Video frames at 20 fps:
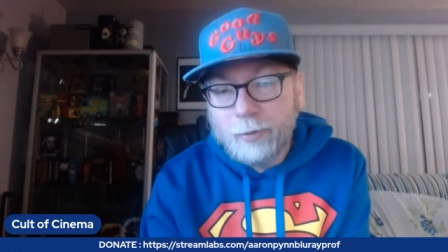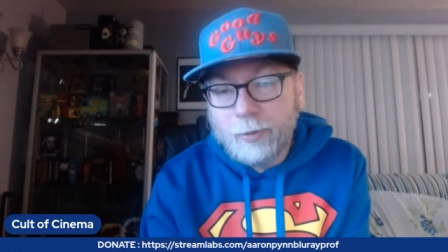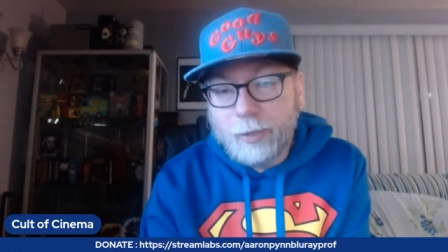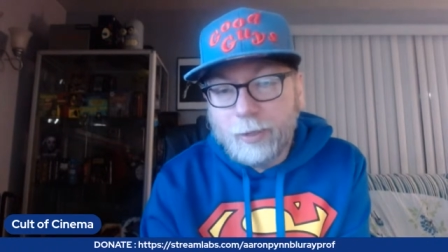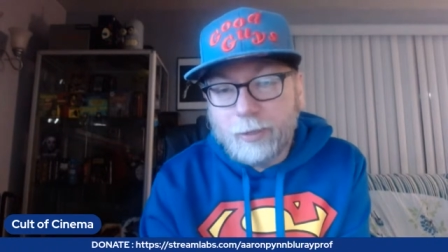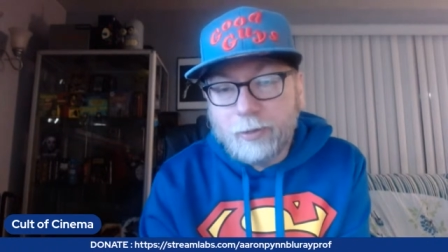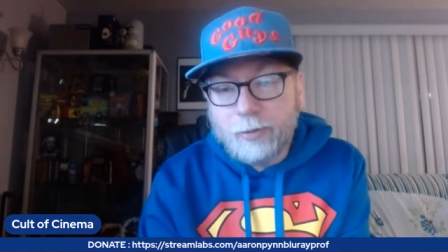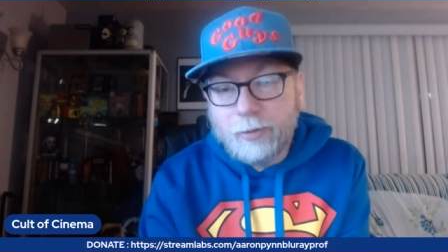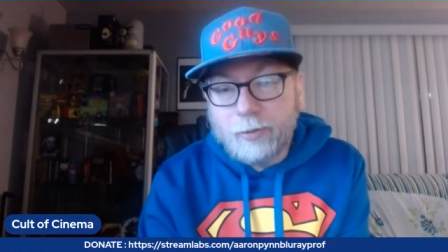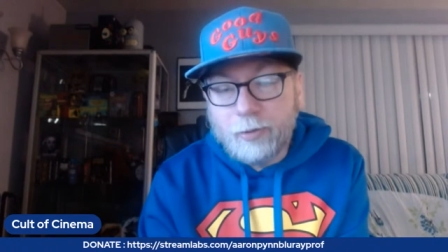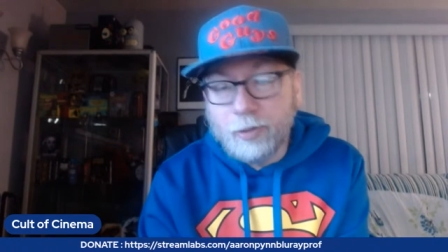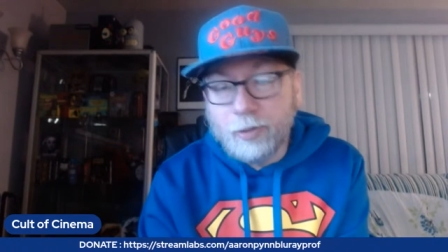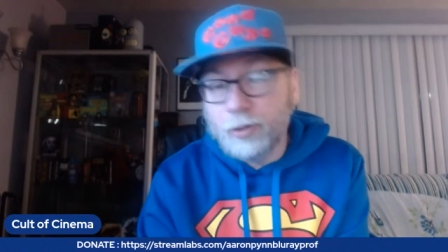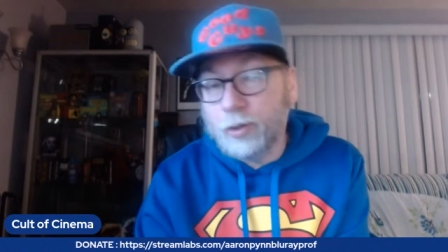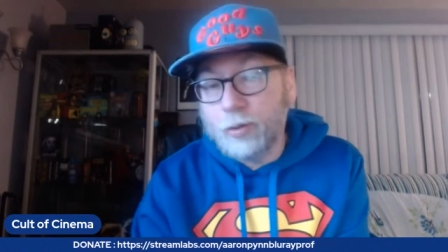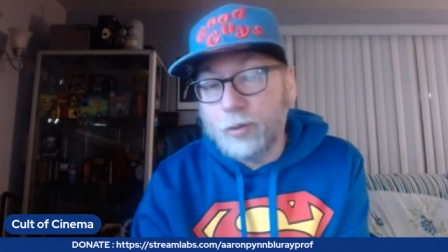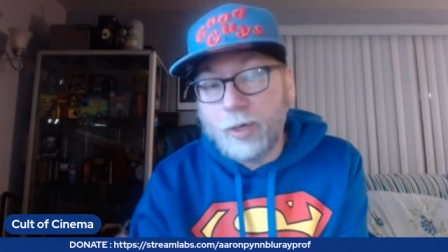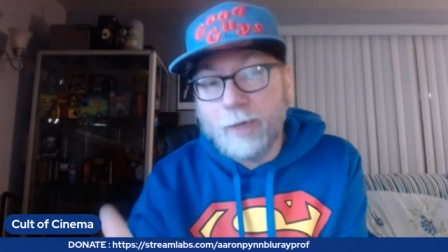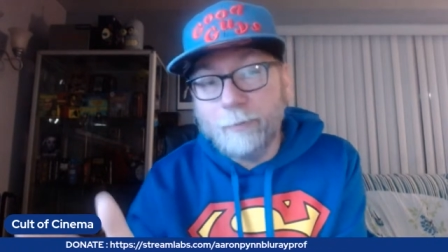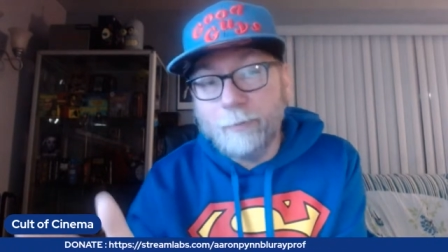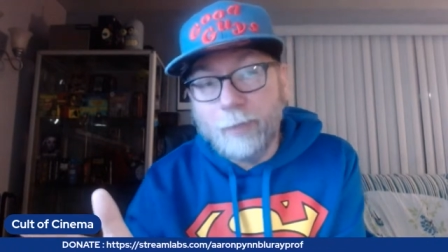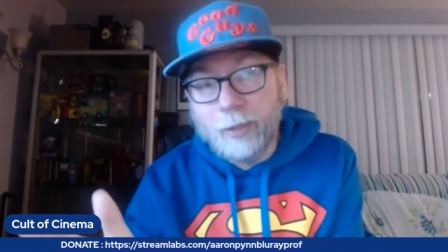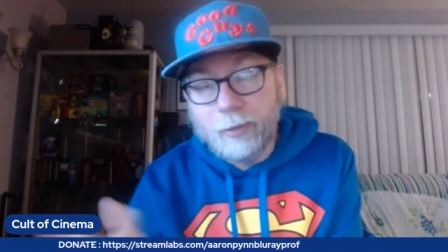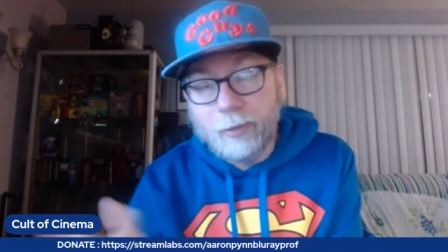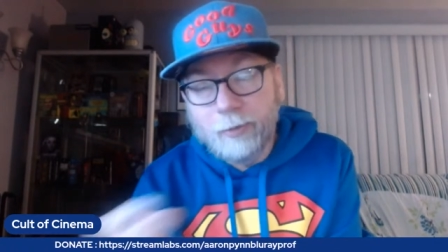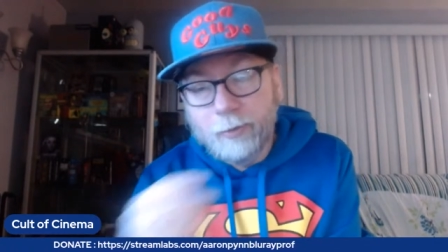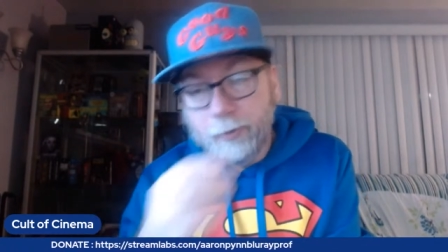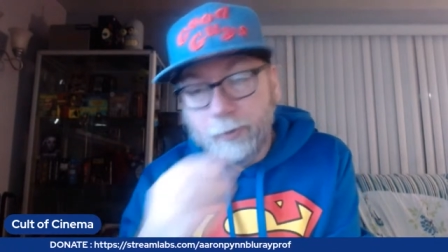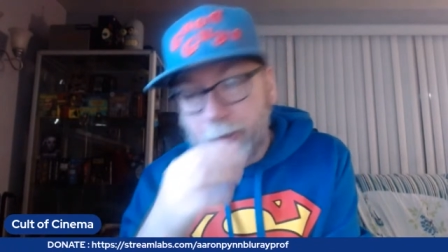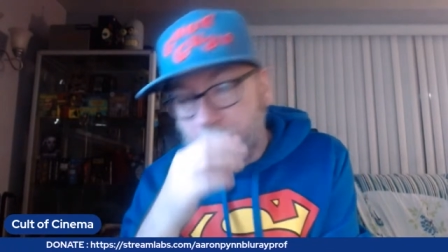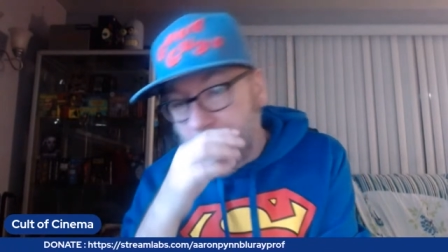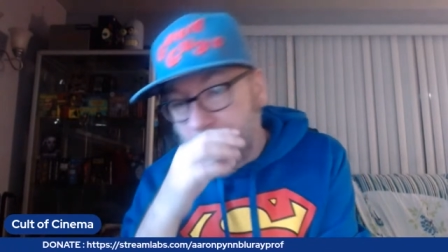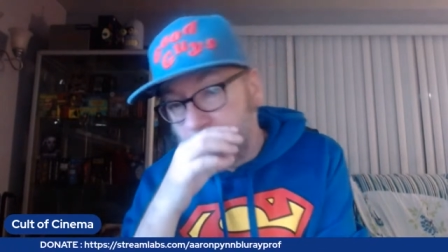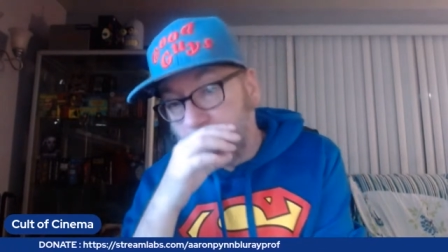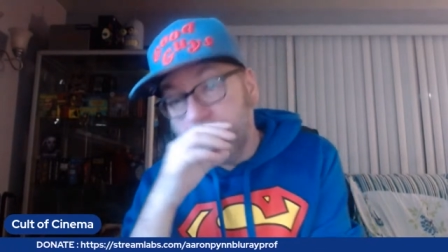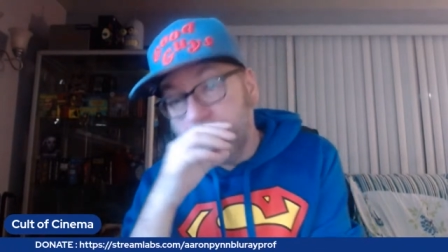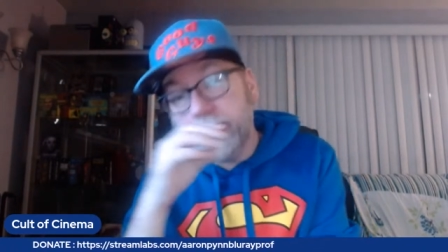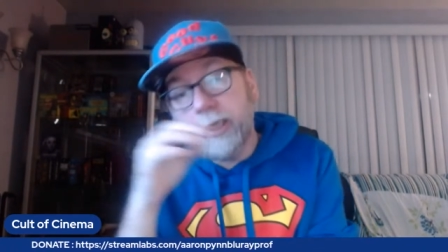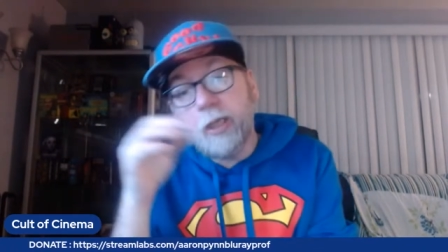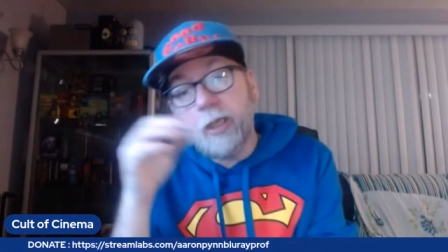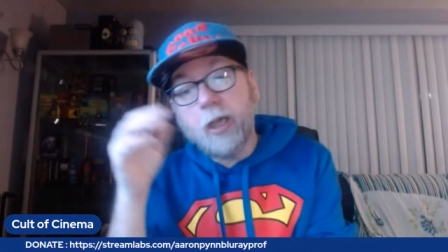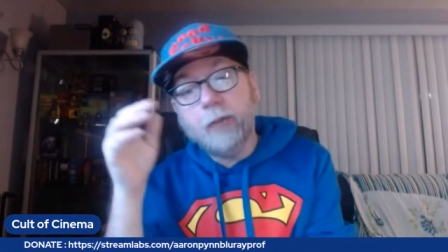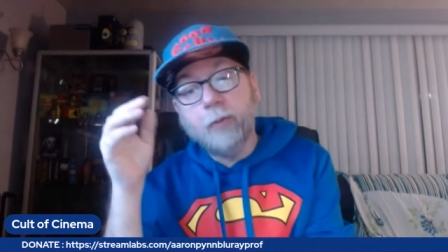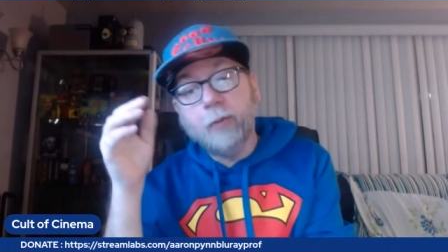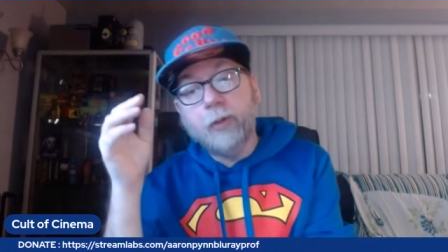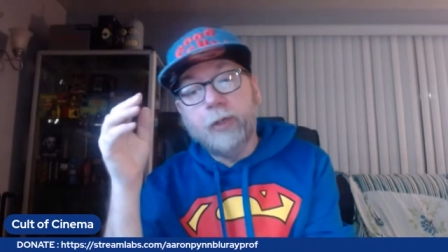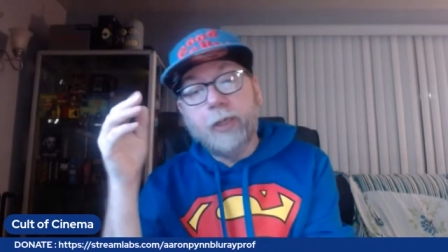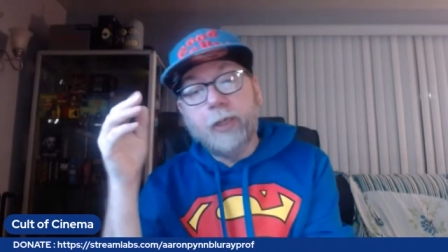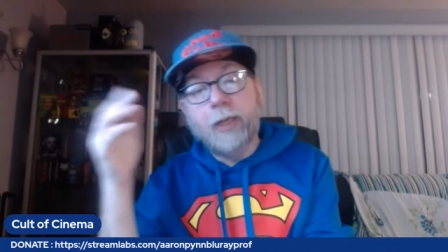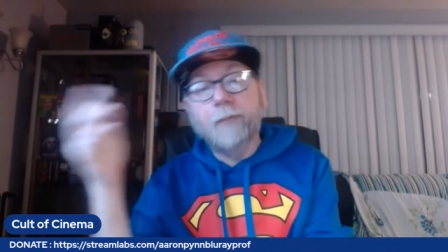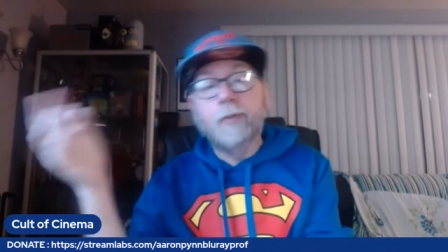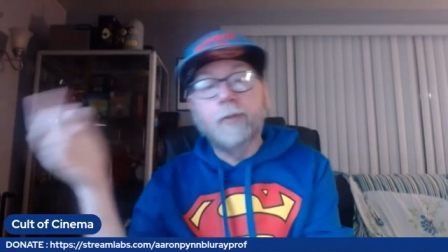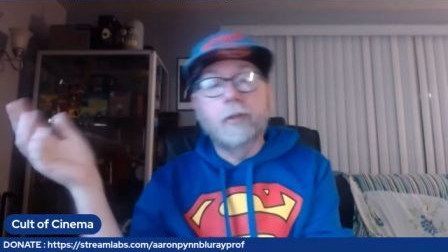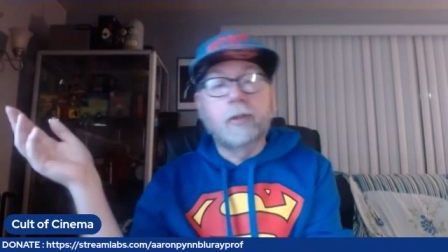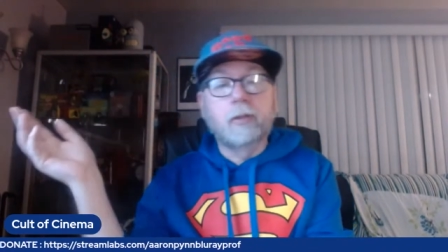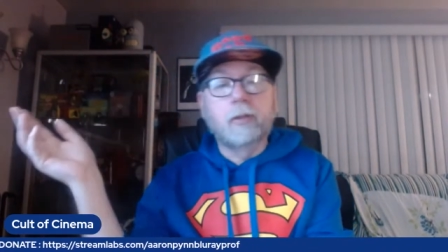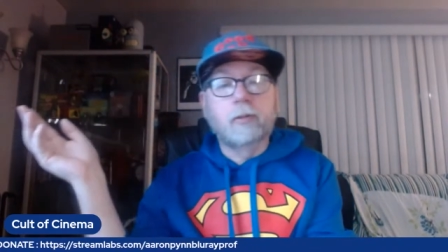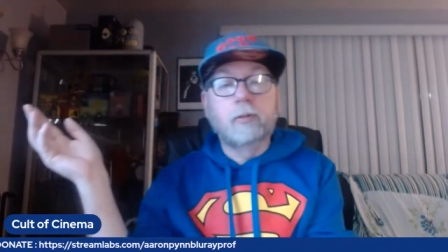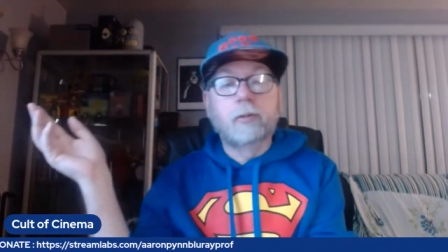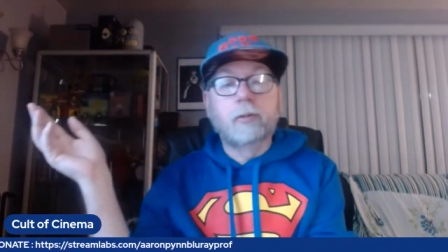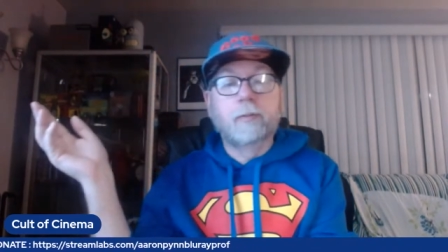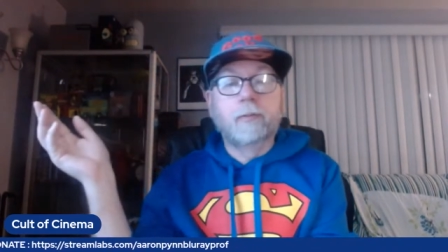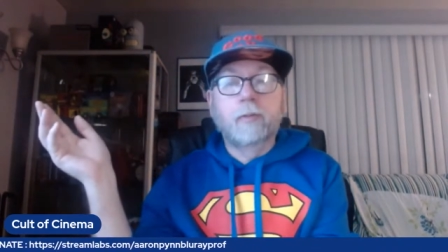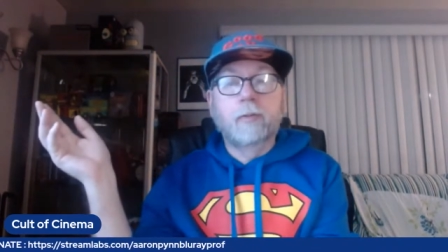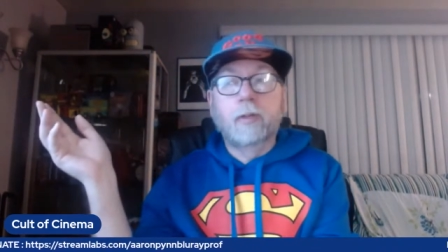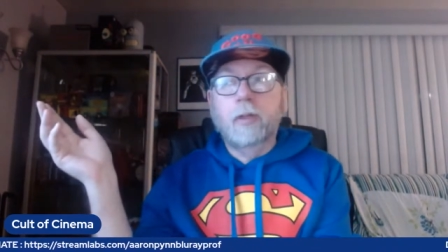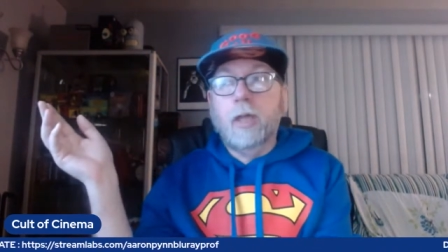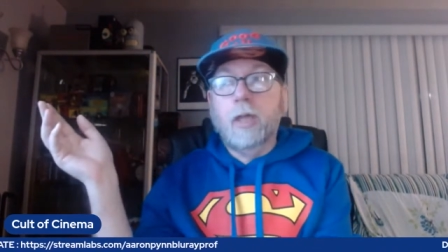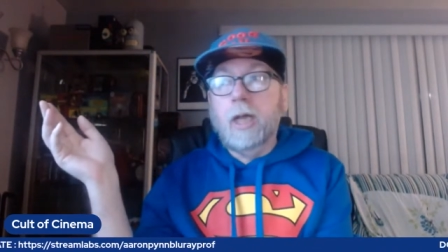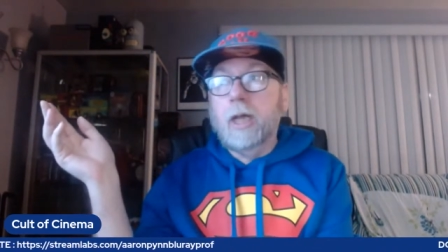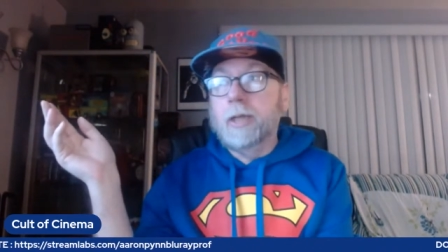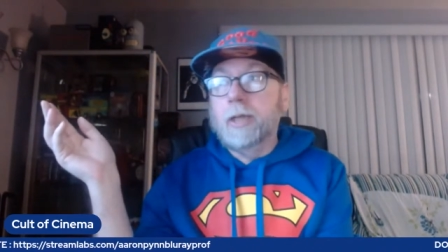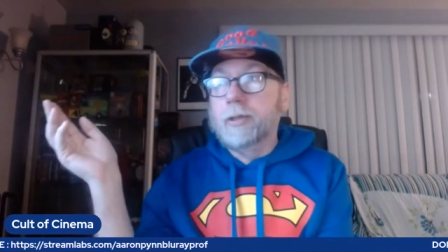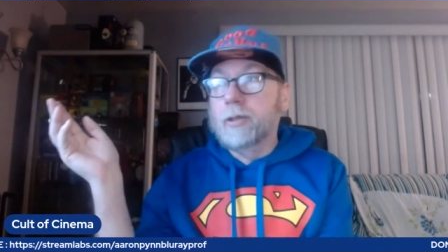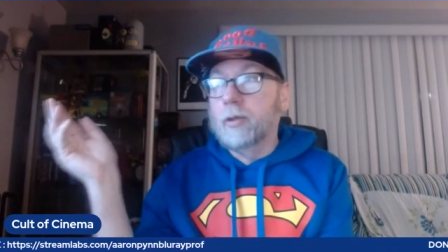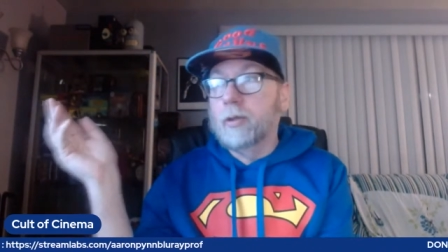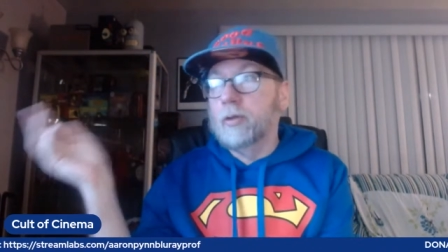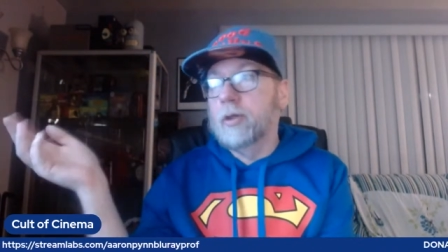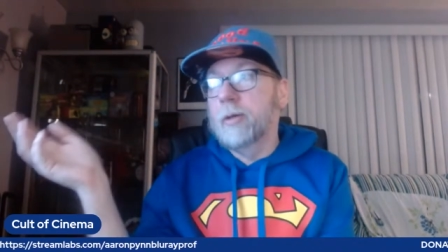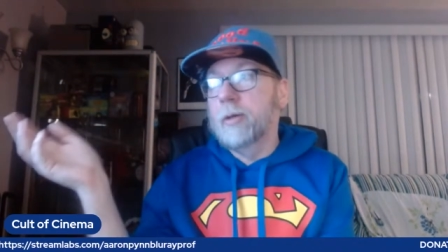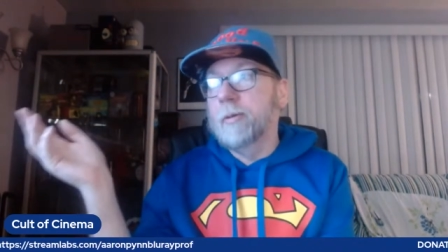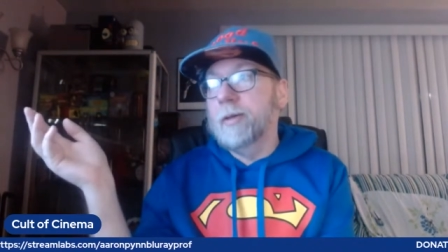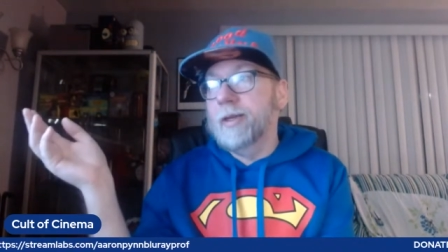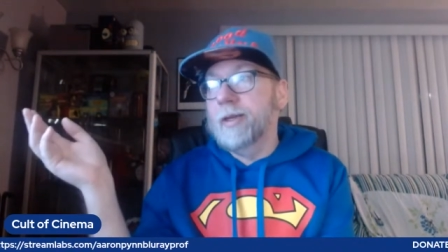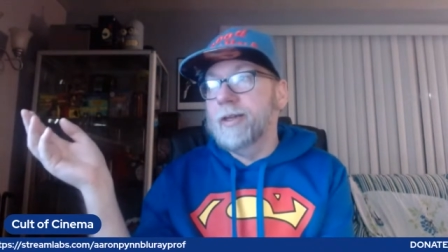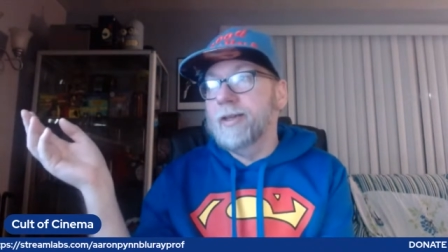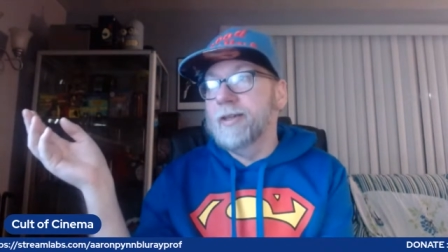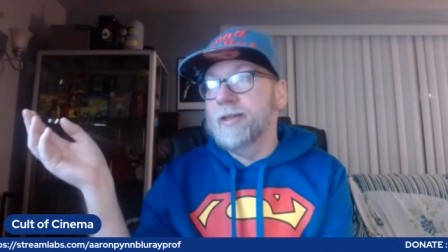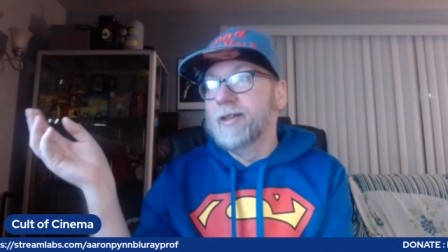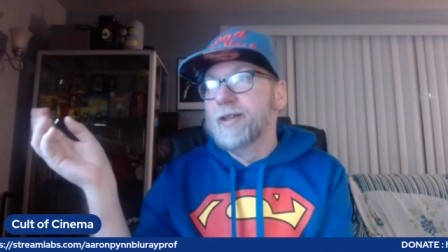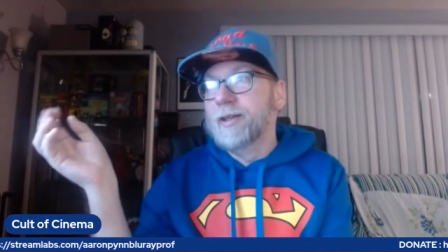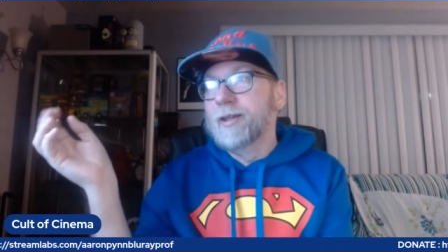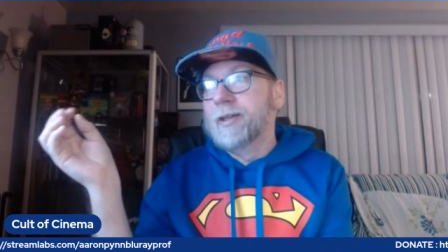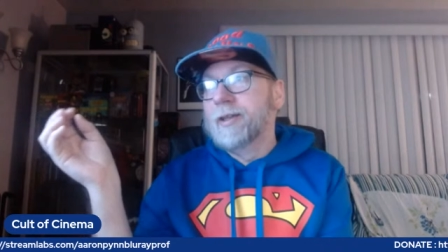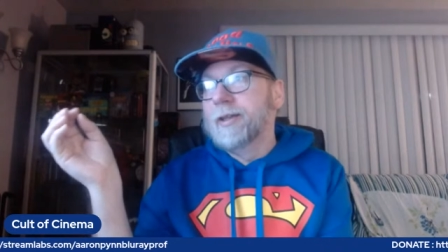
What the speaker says: like, describe me. The one thing I will never do on social media